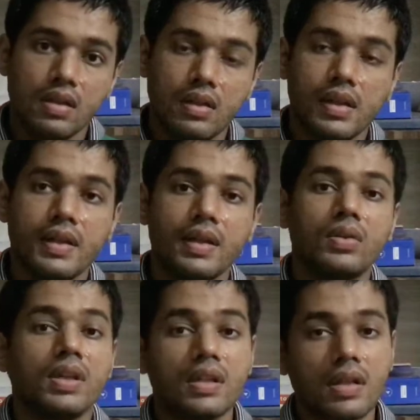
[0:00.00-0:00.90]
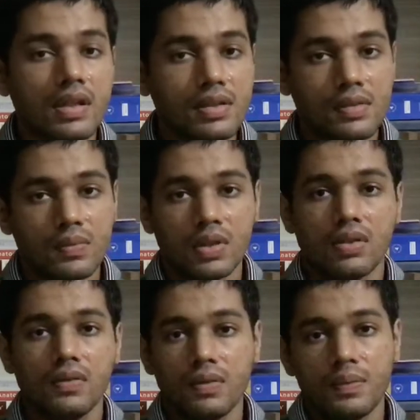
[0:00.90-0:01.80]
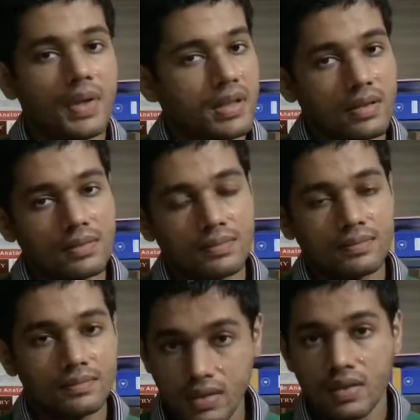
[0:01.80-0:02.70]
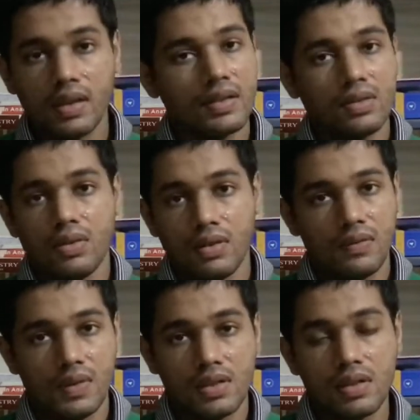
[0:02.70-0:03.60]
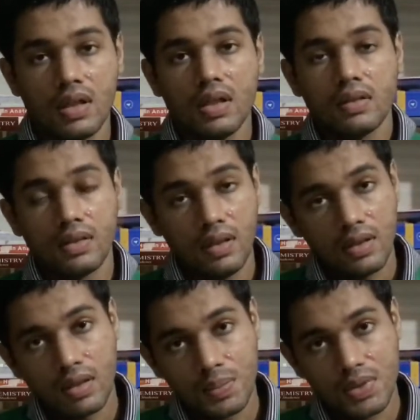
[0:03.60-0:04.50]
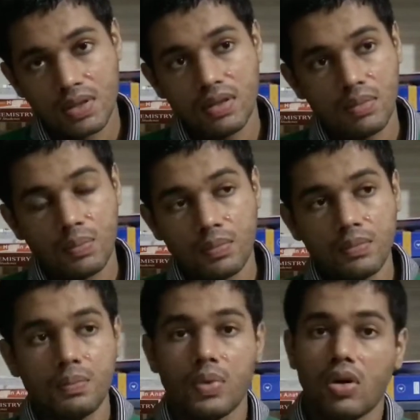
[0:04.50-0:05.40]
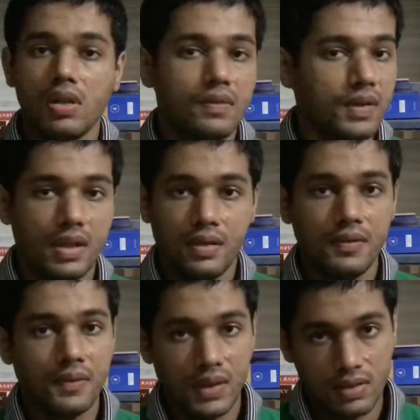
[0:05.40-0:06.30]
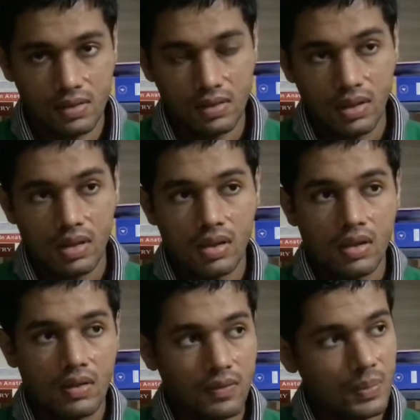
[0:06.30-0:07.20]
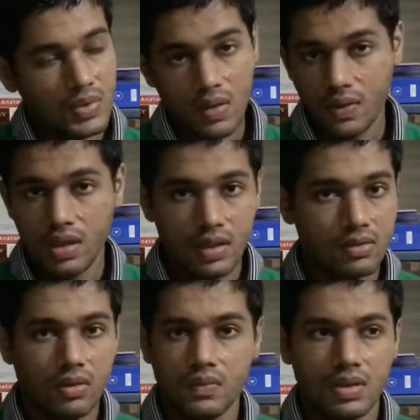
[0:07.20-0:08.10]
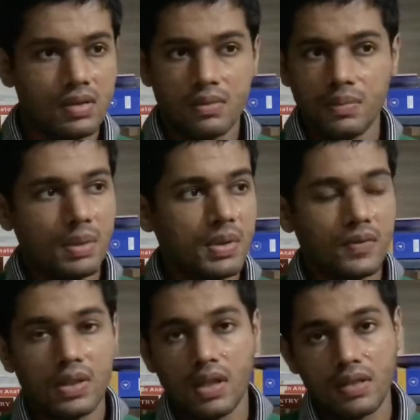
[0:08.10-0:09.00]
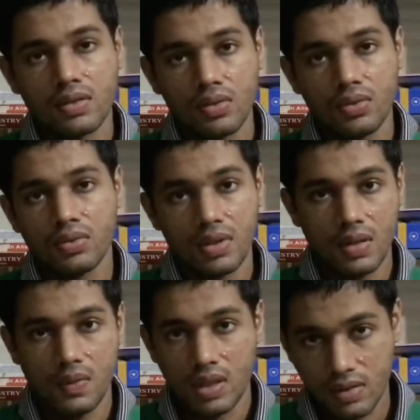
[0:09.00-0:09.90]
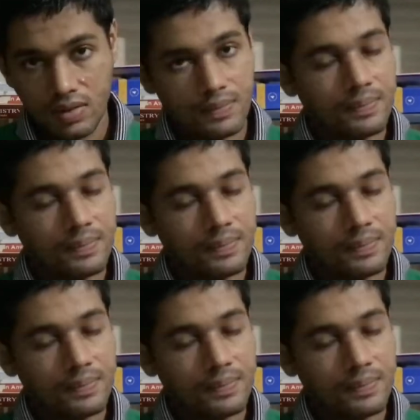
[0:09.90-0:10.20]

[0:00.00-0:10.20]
leading to increased work of breathing. This is the exudative phase. Then comes the proliferative phase. From 7 days onwards, maybe for the next 2 to 3 weeks.